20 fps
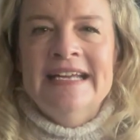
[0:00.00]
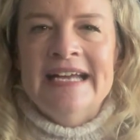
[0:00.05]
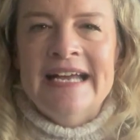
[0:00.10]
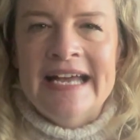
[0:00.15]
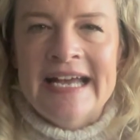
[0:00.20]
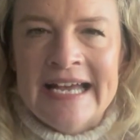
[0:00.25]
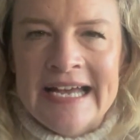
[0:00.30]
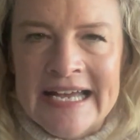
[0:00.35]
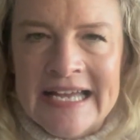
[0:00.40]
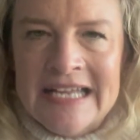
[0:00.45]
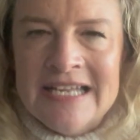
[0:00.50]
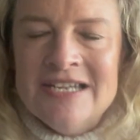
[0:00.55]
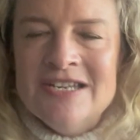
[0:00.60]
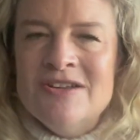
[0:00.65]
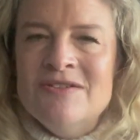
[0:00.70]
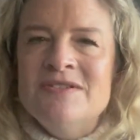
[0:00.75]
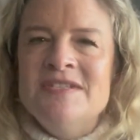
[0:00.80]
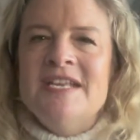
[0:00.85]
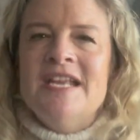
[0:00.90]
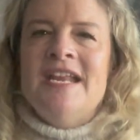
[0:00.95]

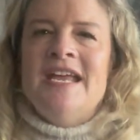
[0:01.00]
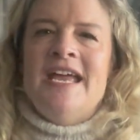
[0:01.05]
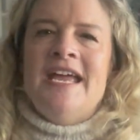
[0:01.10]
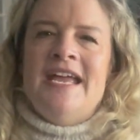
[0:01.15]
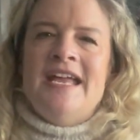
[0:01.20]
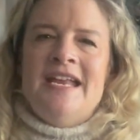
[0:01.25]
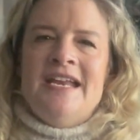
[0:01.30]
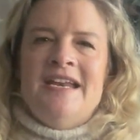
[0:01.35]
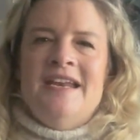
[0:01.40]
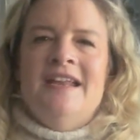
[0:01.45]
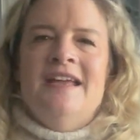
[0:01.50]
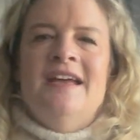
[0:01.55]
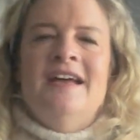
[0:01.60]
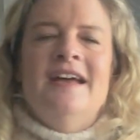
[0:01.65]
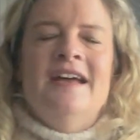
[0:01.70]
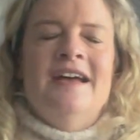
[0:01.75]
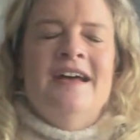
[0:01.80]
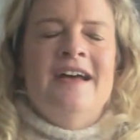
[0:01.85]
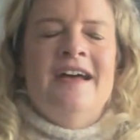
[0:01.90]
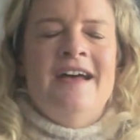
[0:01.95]
knitted in
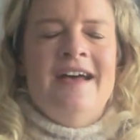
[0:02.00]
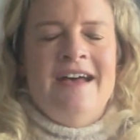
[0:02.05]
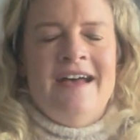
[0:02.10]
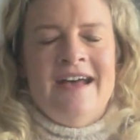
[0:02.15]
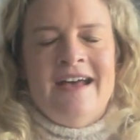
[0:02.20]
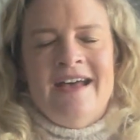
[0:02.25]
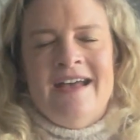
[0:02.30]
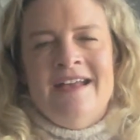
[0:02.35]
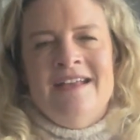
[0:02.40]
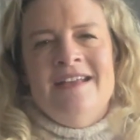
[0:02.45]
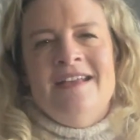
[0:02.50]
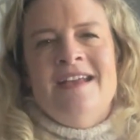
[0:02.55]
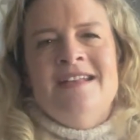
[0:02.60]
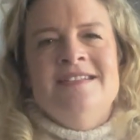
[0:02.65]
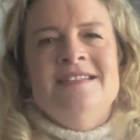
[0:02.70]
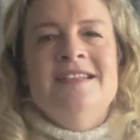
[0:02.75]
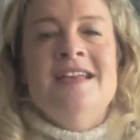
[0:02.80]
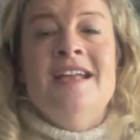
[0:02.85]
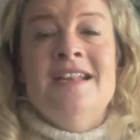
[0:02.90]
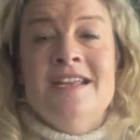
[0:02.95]

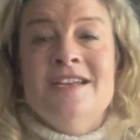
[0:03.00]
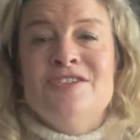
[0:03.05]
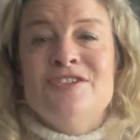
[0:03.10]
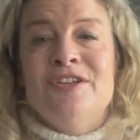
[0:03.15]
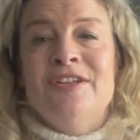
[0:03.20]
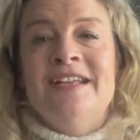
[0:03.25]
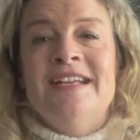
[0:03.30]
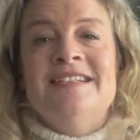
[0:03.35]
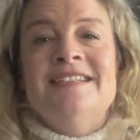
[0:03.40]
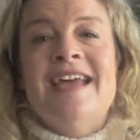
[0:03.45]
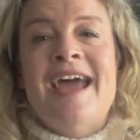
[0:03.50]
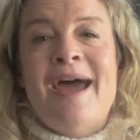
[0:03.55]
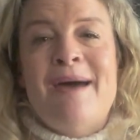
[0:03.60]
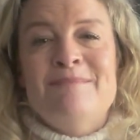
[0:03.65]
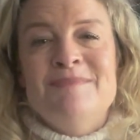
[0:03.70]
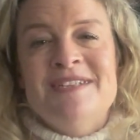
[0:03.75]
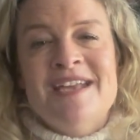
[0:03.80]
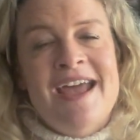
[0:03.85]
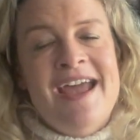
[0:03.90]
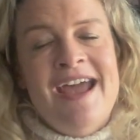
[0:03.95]
initial
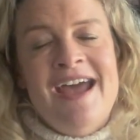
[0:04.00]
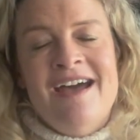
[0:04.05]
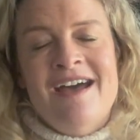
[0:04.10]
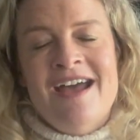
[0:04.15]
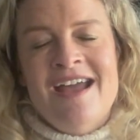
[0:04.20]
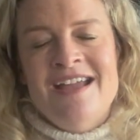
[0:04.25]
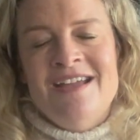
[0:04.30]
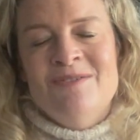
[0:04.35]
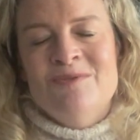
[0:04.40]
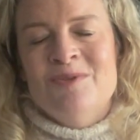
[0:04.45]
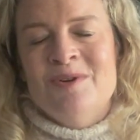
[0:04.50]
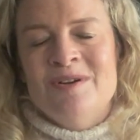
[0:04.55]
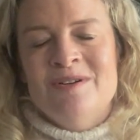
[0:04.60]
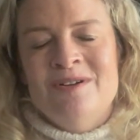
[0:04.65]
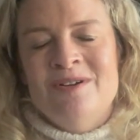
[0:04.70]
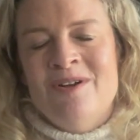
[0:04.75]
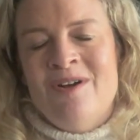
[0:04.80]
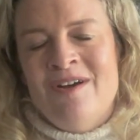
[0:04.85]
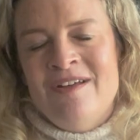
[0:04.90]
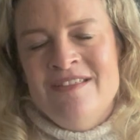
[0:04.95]
attempt, I
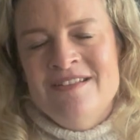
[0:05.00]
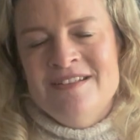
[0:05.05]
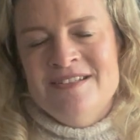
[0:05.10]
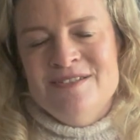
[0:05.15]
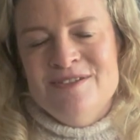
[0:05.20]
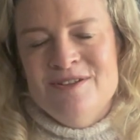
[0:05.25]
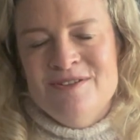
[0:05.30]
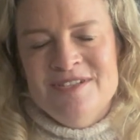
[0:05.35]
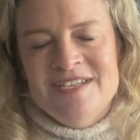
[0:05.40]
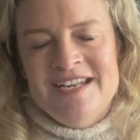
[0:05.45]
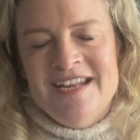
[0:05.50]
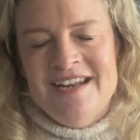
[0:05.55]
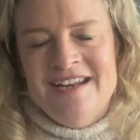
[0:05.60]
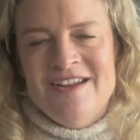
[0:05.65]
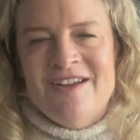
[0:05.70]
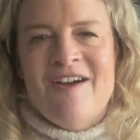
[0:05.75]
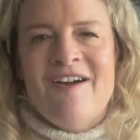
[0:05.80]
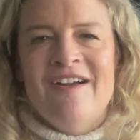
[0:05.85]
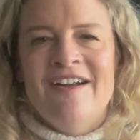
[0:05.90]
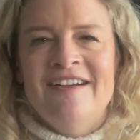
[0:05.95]
ordered all this knitted in
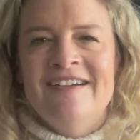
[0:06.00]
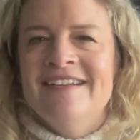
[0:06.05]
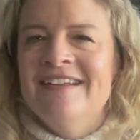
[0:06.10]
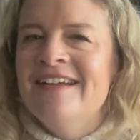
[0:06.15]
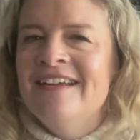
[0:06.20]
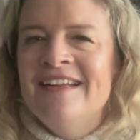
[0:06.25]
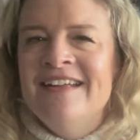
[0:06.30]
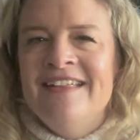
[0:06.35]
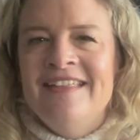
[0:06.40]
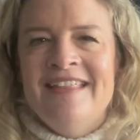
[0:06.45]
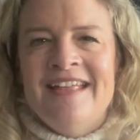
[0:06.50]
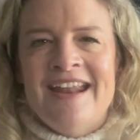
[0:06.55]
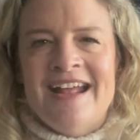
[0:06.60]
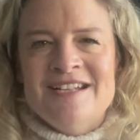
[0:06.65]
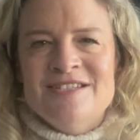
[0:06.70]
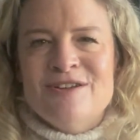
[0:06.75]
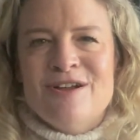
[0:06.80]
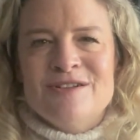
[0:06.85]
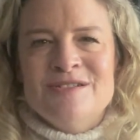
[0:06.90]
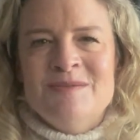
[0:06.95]
yarn that I
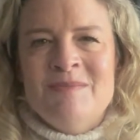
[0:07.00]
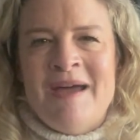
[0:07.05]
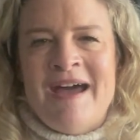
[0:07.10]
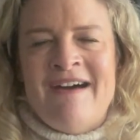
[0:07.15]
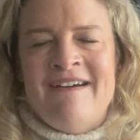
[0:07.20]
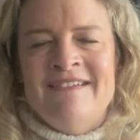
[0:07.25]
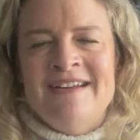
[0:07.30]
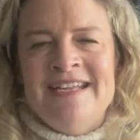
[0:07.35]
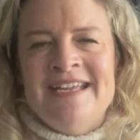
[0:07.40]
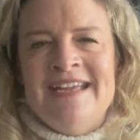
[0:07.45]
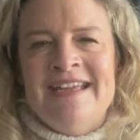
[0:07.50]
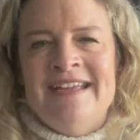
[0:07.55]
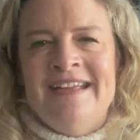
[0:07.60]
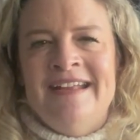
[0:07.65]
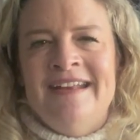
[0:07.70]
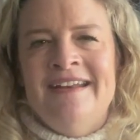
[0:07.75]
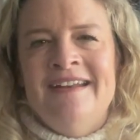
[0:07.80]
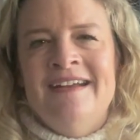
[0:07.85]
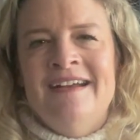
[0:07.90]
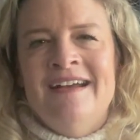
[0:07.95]
talked about
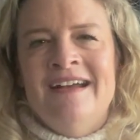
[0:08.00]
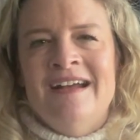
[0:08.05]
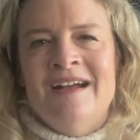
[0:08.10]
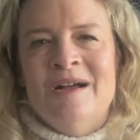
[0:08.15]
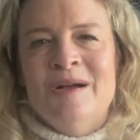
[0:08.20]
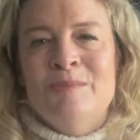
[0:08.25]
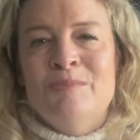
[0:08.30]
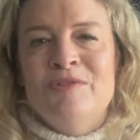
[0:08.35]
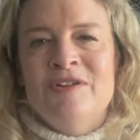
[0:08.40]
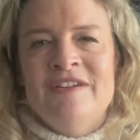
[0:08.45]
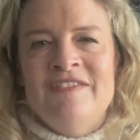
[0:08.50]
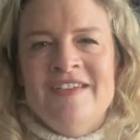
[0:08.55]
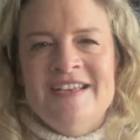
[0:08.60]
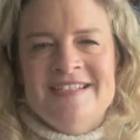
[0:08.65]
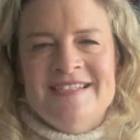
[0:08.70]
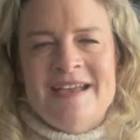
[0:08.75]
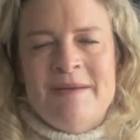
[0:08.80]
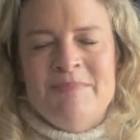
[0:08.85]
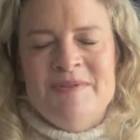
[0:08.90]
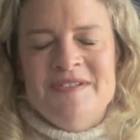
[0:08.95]
in a
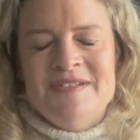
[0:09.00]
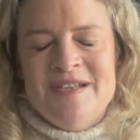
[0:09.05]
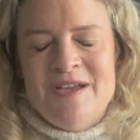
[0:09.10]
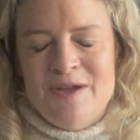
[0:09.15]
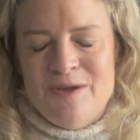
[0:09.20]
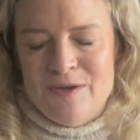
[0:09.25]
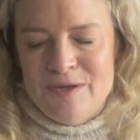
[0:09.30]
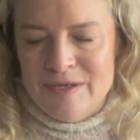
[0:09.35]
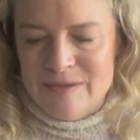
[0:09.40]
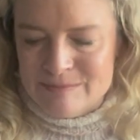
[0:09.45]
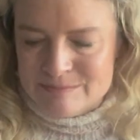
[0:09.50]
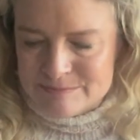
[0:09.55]
previous episode.